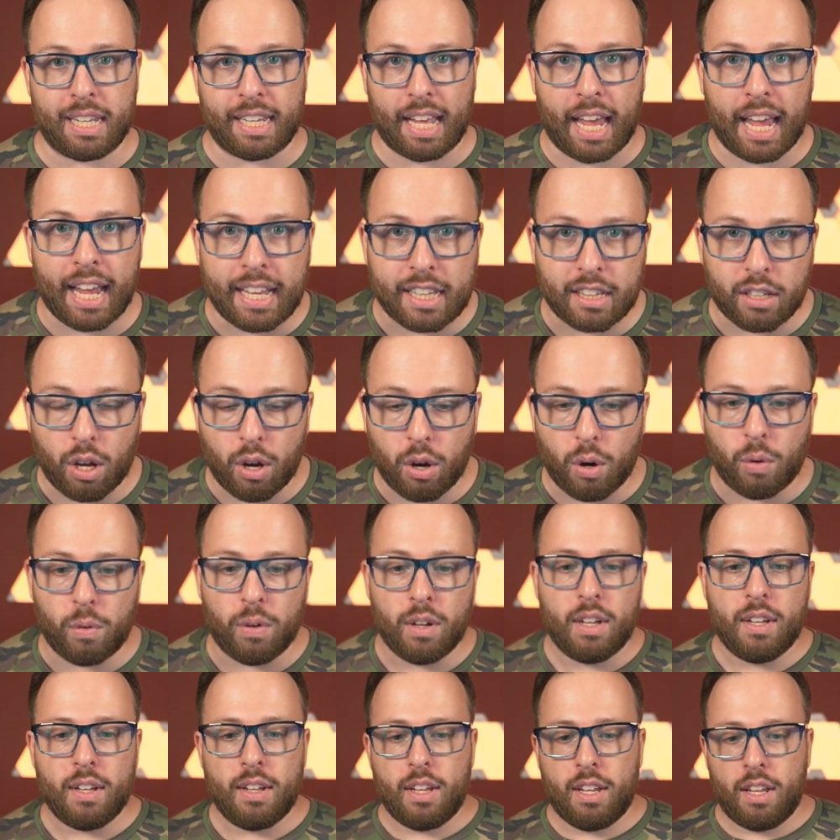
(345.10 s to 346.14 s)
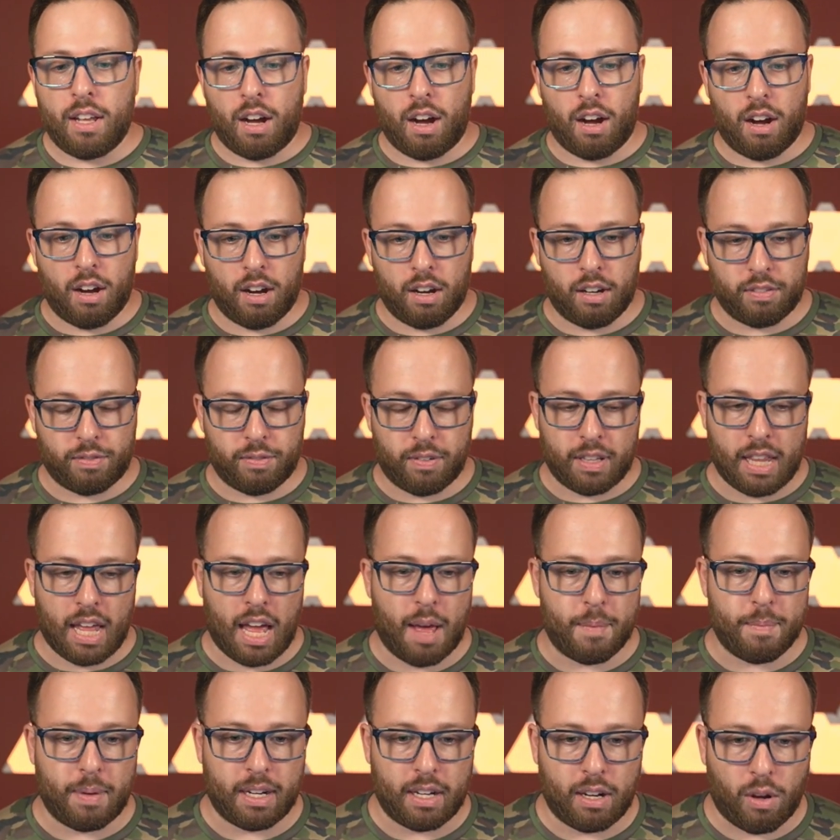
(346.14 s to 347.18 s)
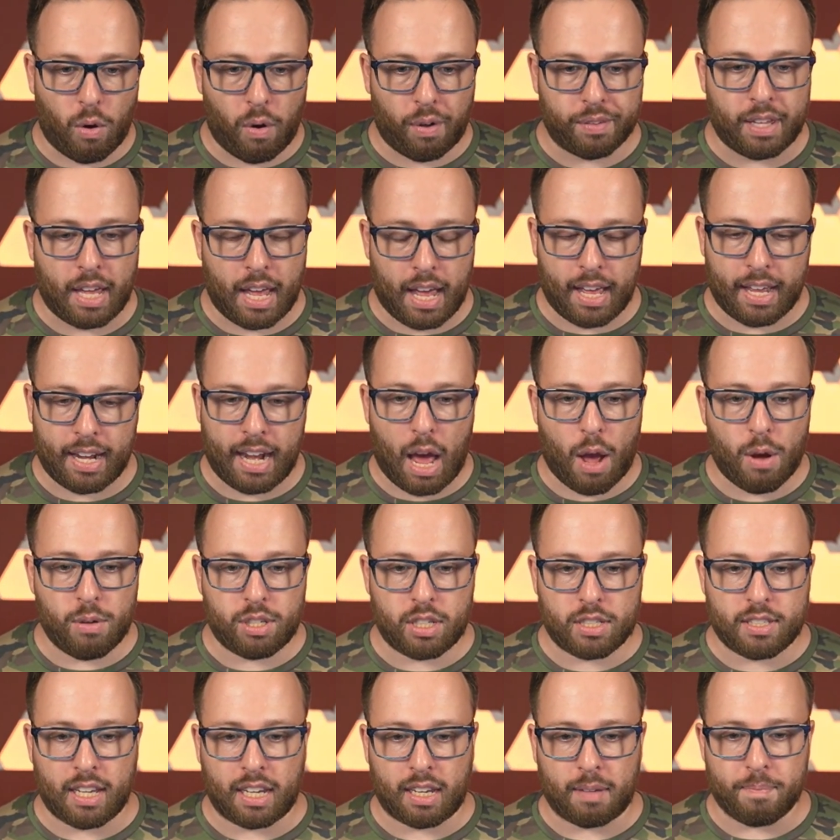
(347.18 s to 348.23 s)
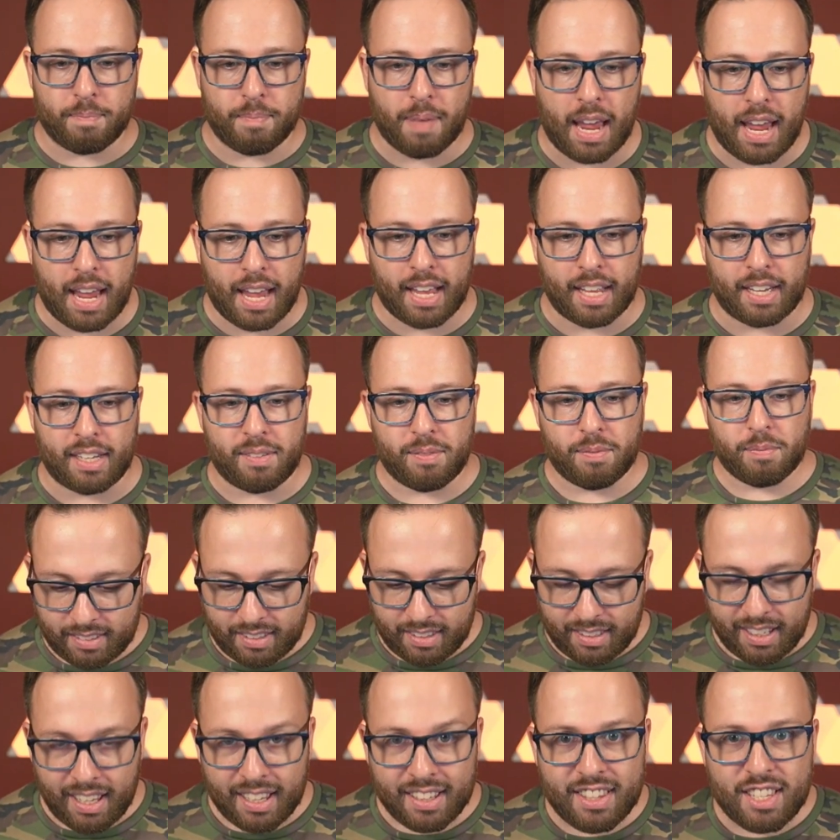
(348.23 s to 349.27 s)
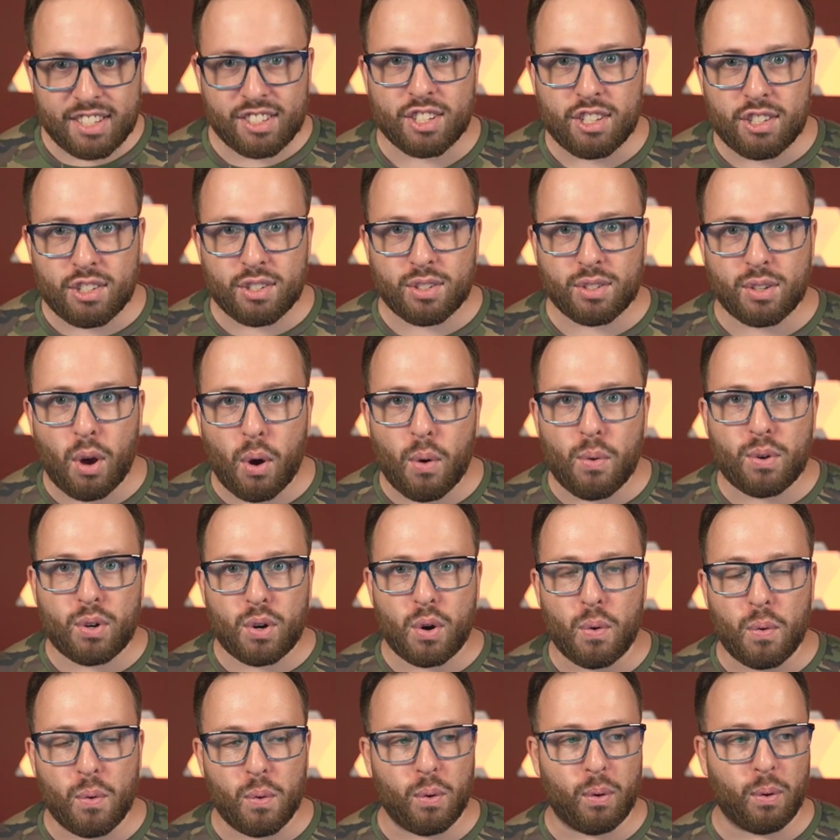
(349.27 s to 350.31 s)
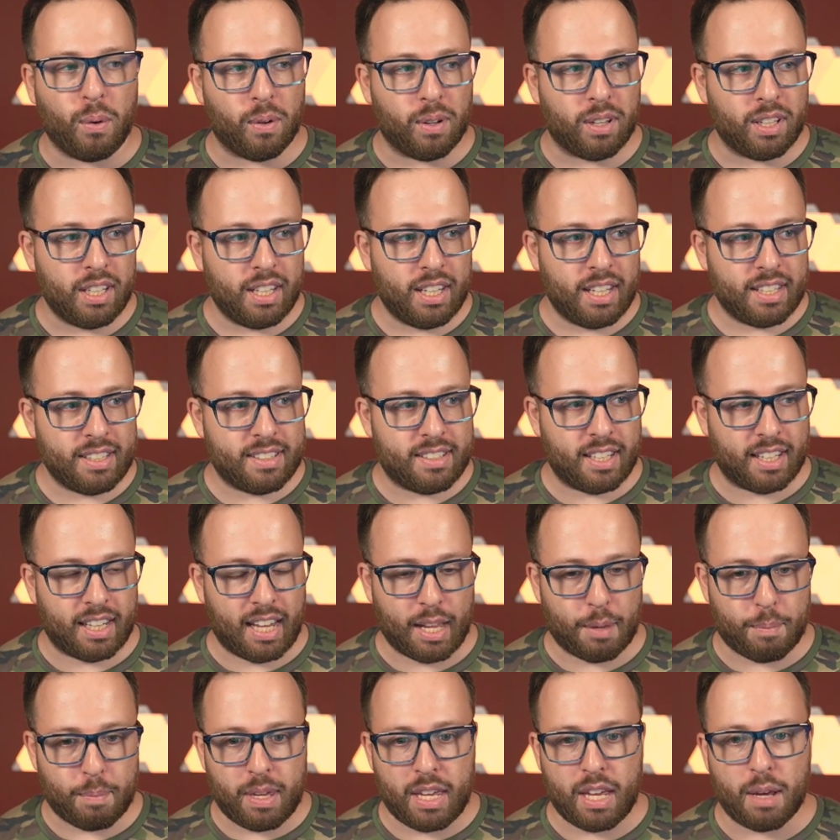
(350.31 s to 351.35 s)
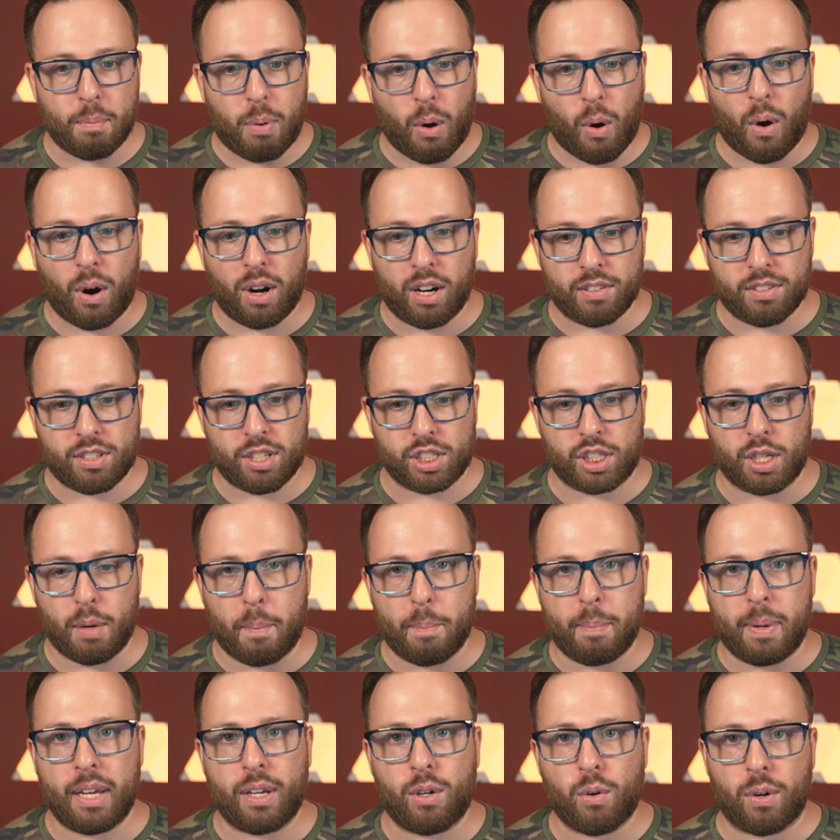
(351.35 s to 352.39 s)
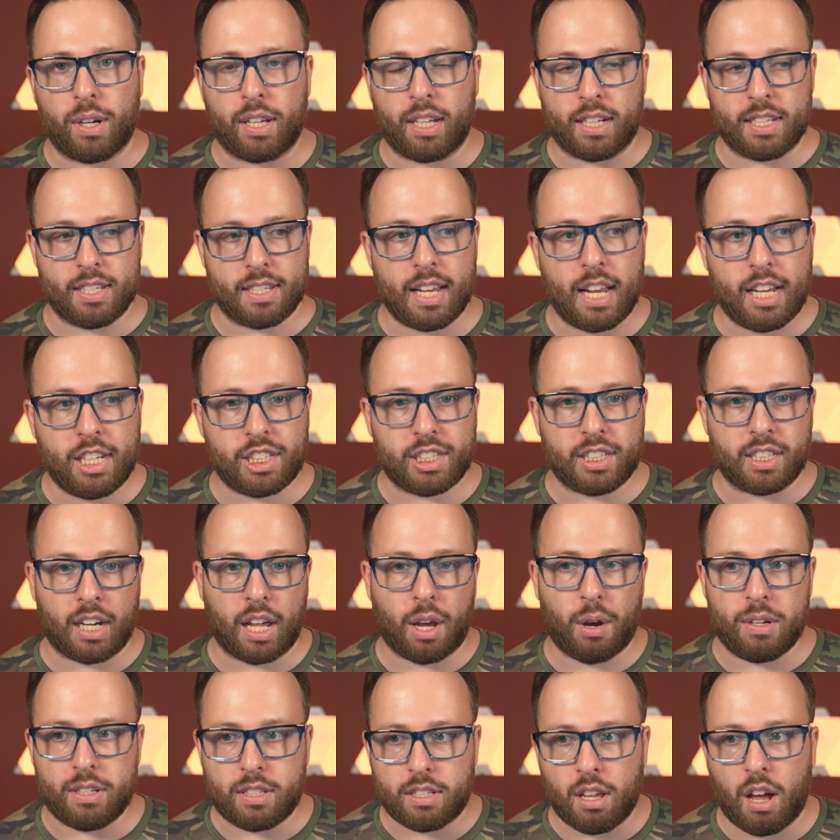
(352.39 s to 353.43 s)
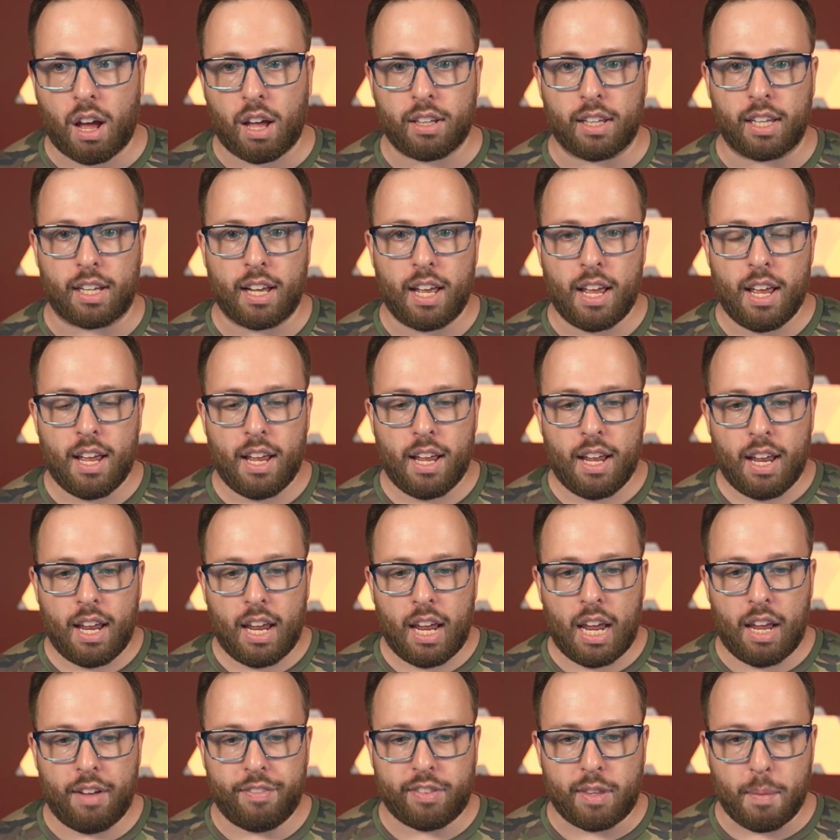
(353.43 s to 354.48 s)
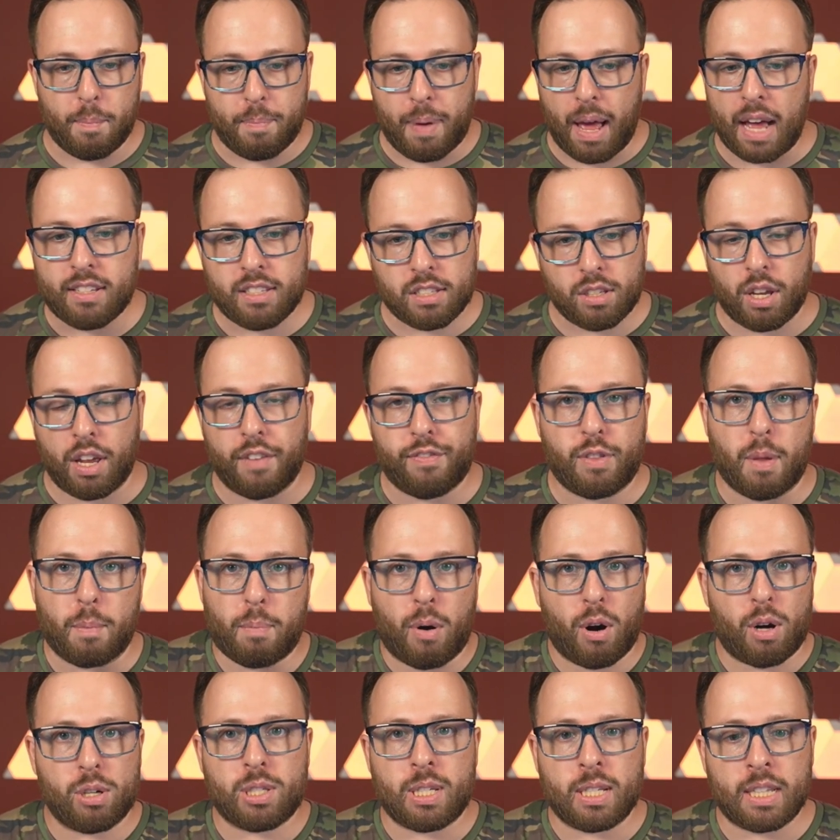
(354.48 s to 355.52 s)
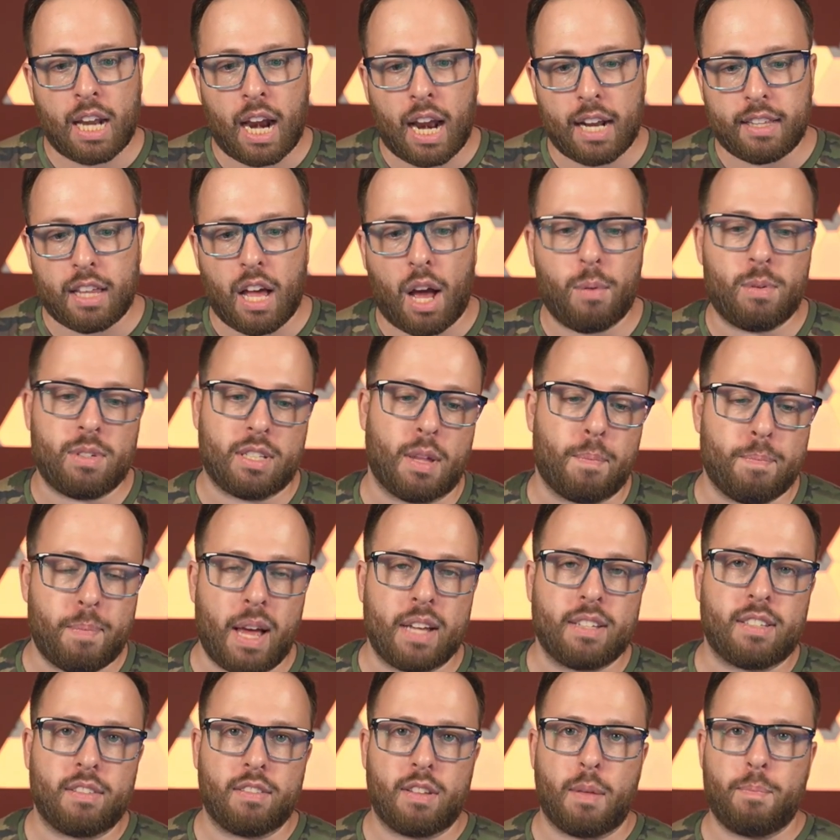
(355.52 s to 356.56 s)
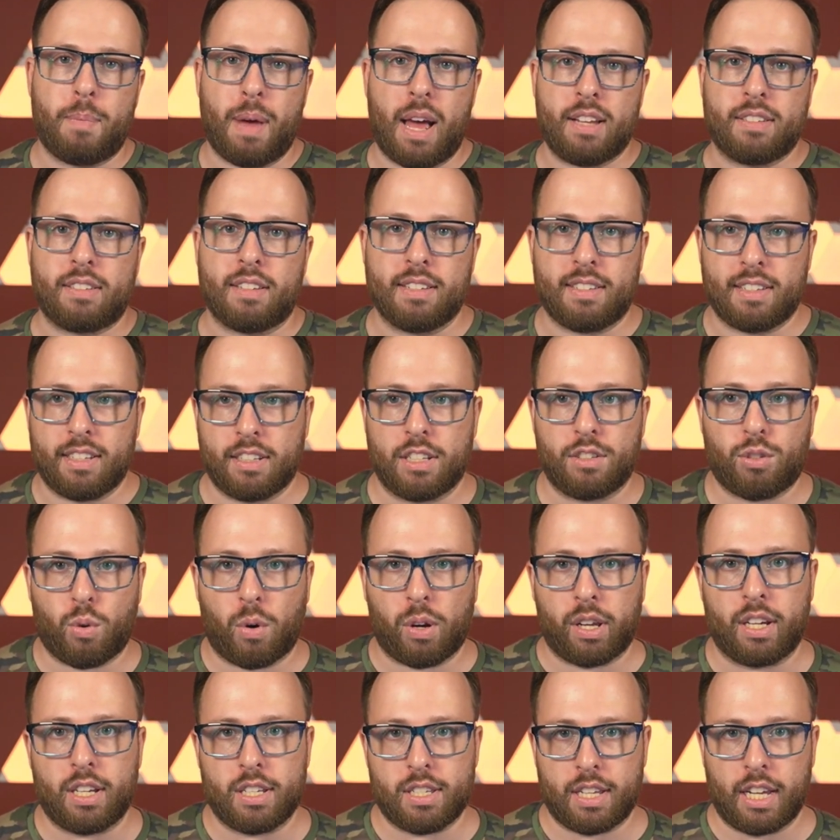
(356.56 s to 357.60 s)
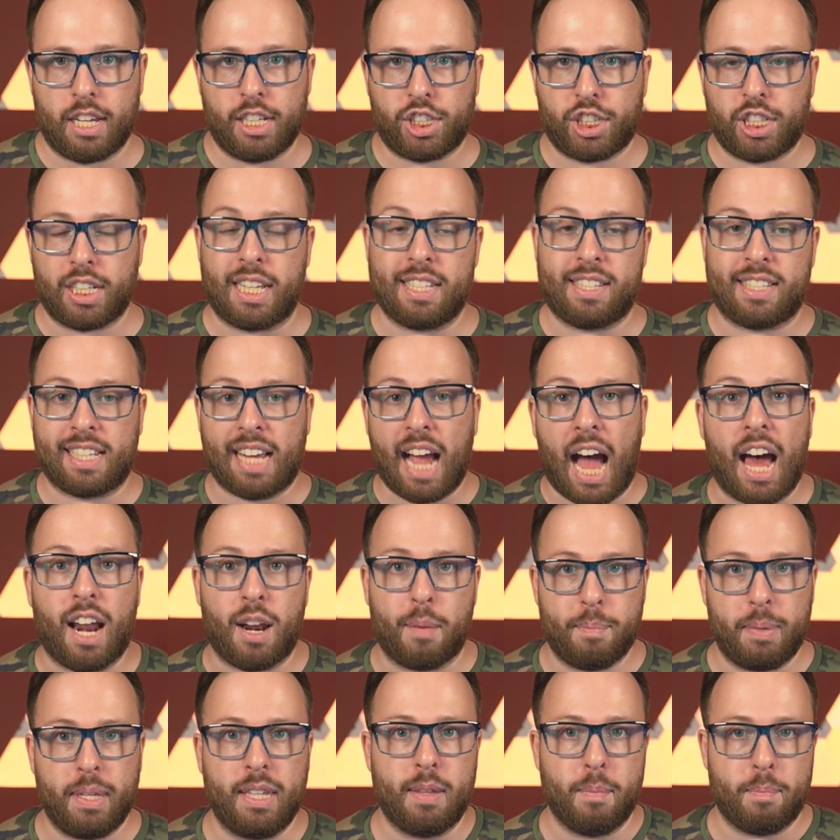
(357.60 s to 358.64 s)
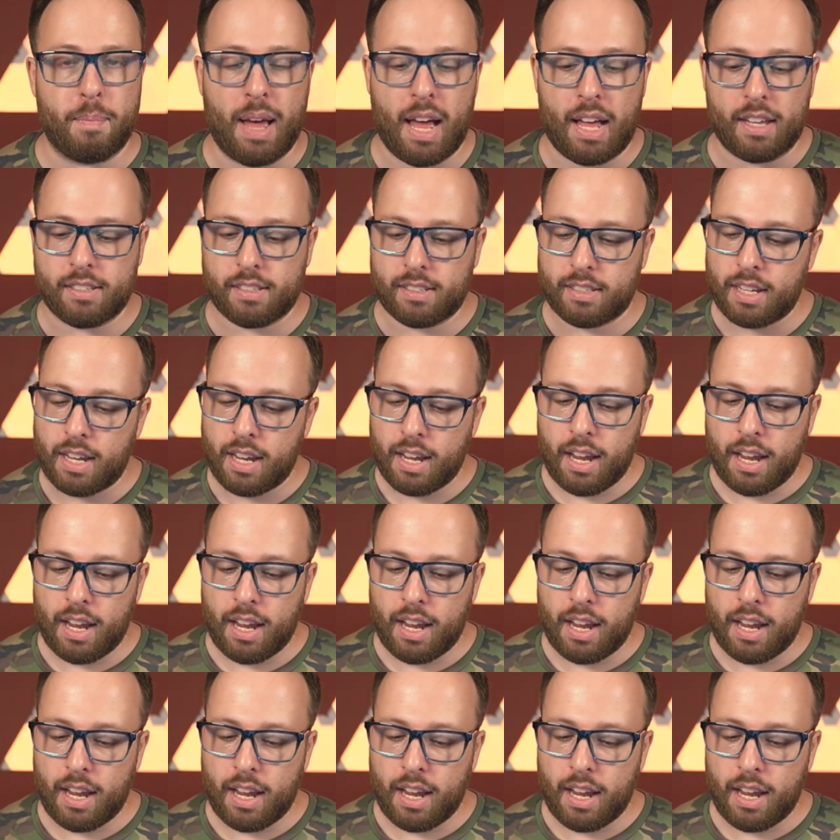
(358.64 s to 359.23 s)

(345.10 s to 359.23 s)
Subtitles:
Halo for them and all that. And I was just like, man, this is so cool to like be a part of such a big organization. I always thought like, if the person that I thought was the best of the best is in this organization, it's gotta be the best.